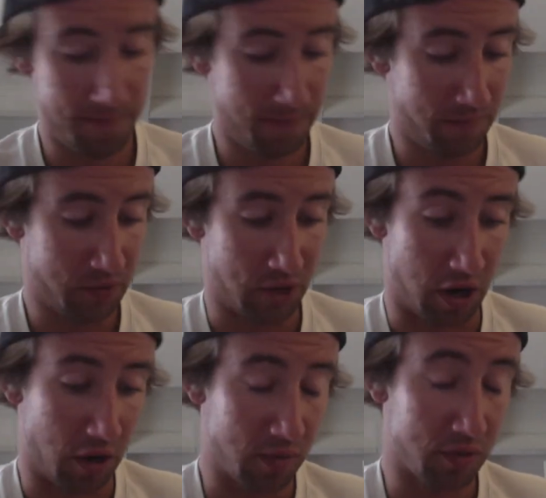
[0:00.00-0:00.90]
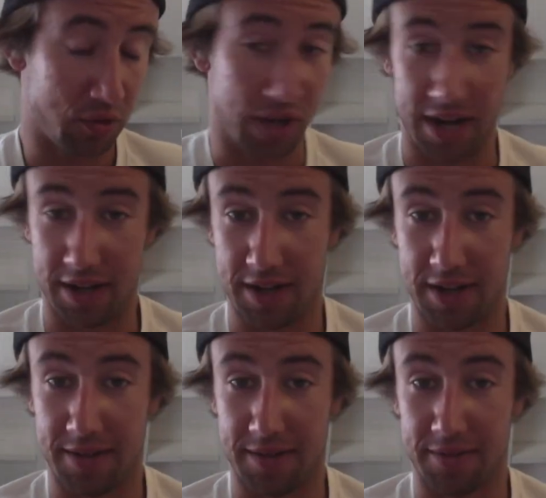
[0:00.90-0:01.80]
So try
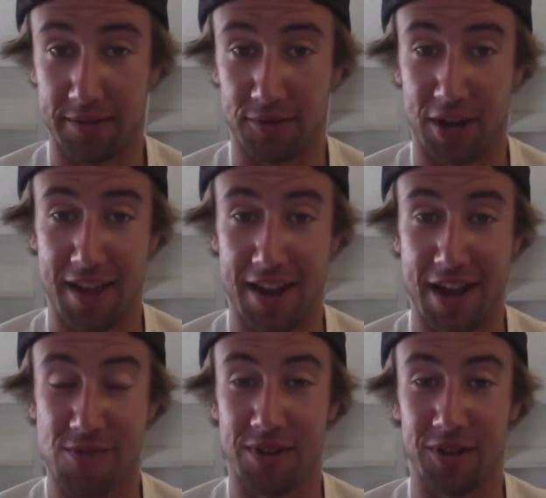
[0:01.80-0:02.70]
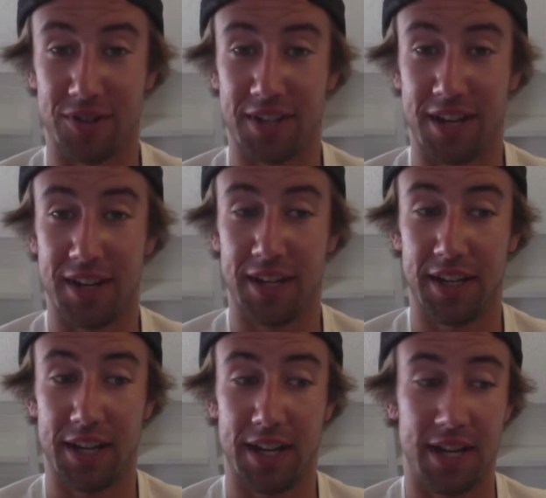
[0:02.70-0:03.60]
that out while you're
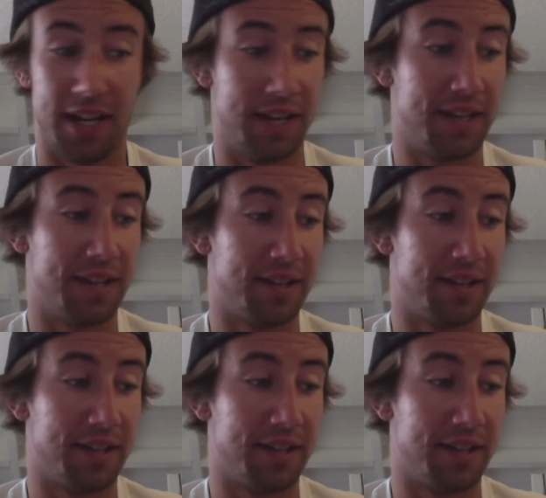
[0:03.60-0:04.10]
sailing. And